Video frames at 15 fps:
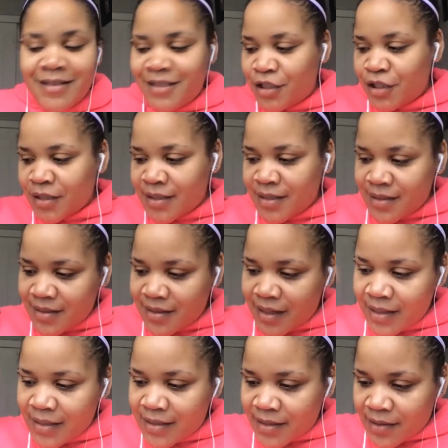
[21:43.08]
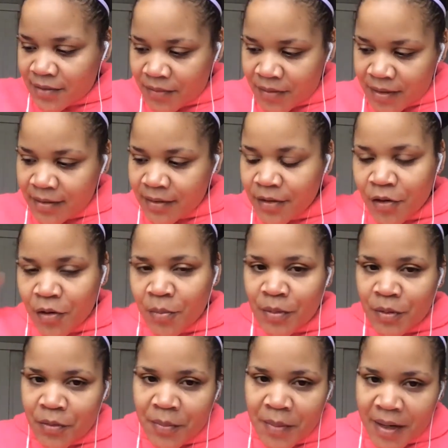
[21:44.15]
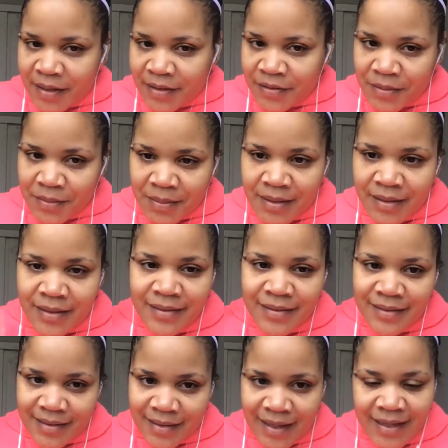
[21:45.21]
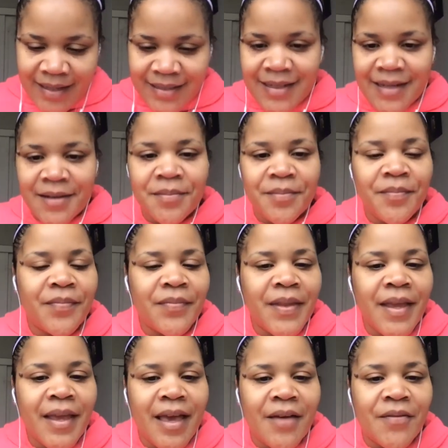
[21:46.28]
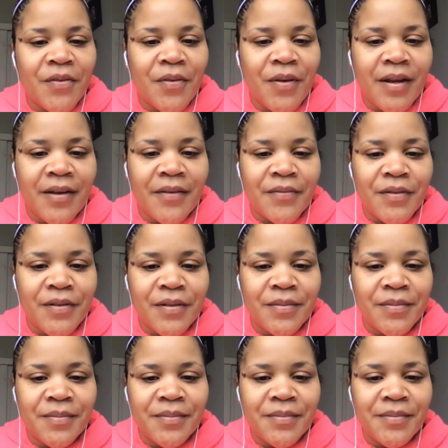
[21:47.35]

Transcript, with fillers: just consider it, open your mind to it. Like I said, have a great afternoon.